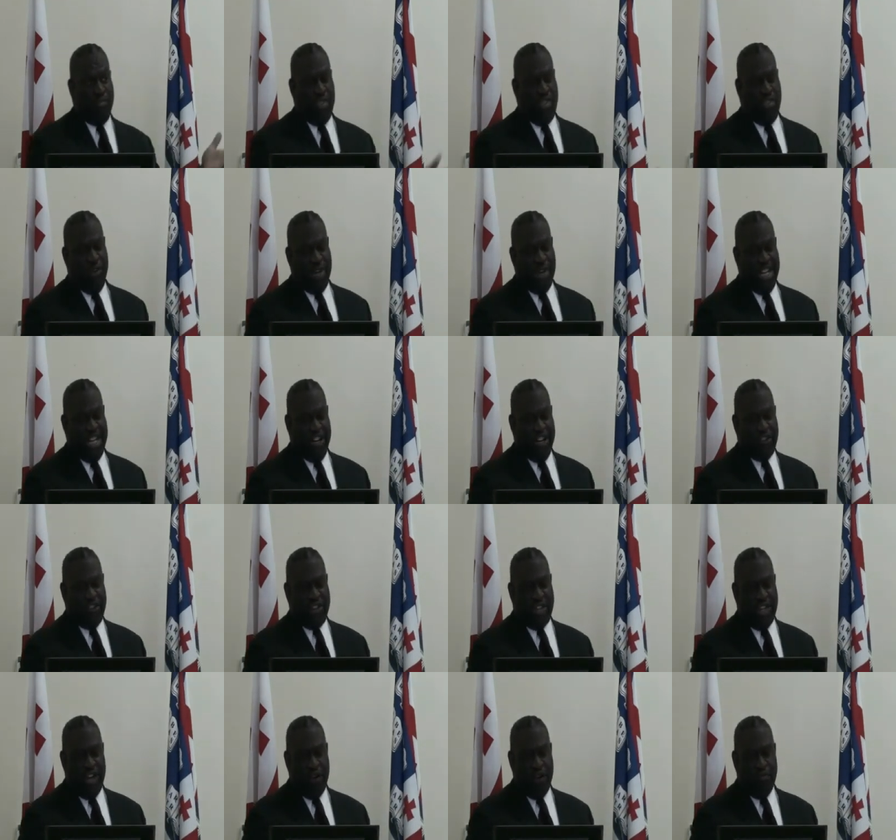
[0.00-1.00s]
30 years
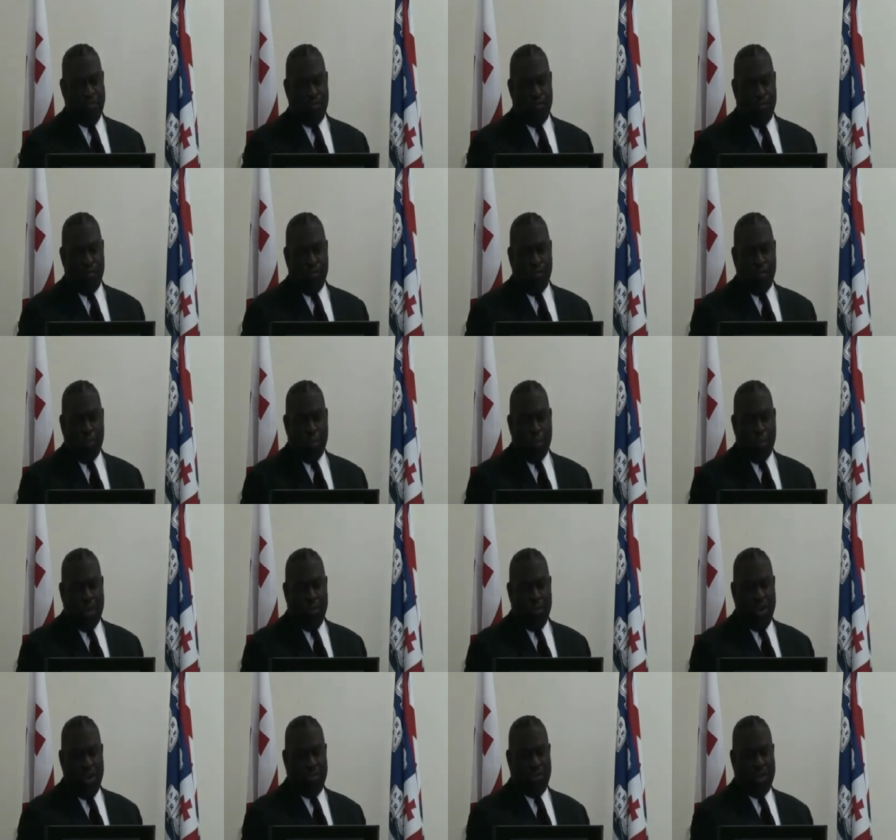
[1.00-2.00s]
ago,
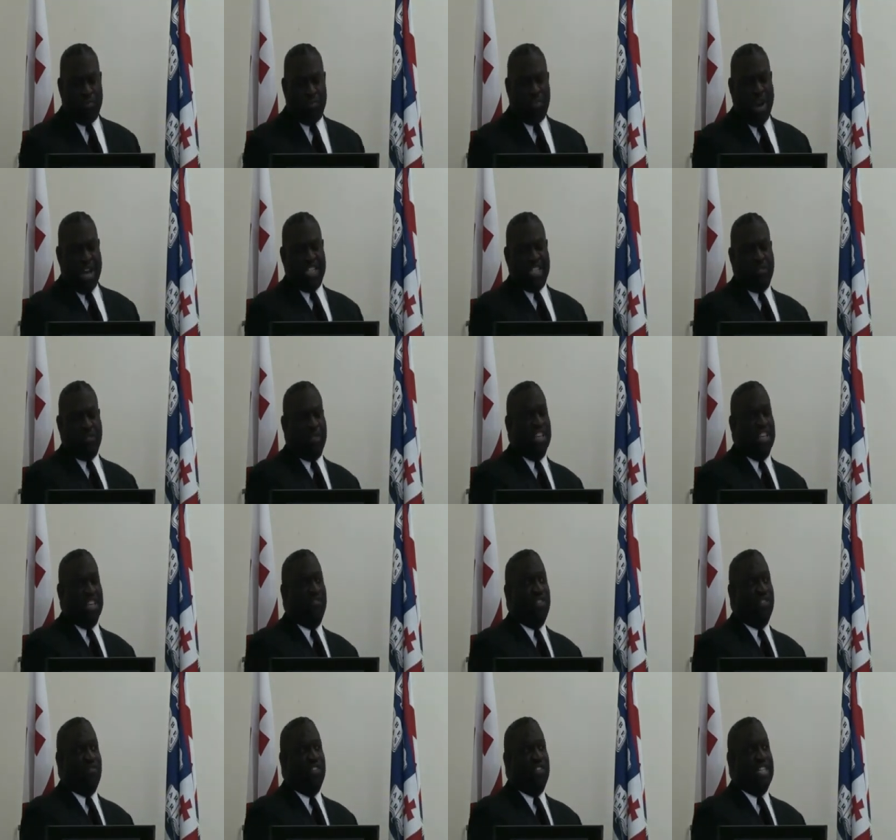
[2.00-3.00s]
we were approximately
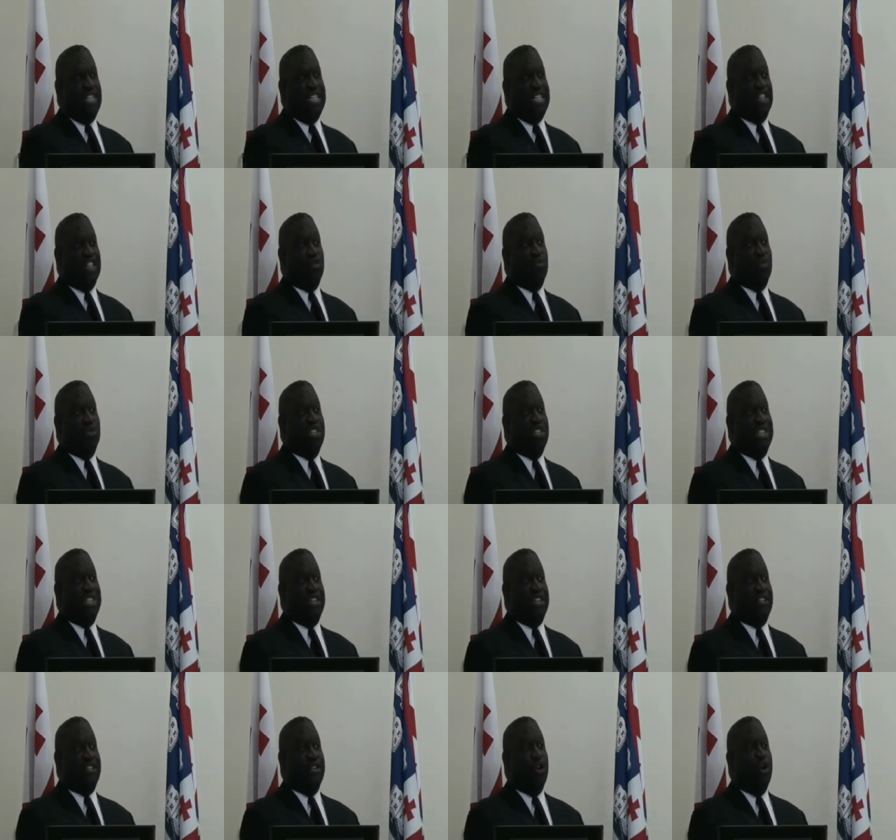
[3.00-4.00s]

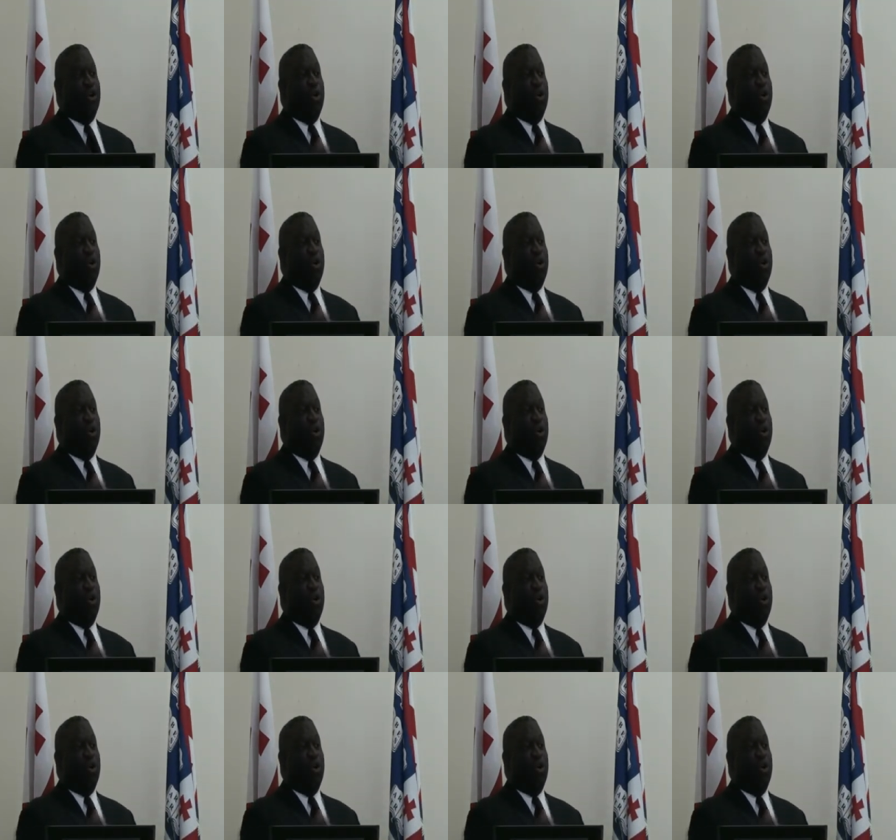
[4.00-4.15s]
56%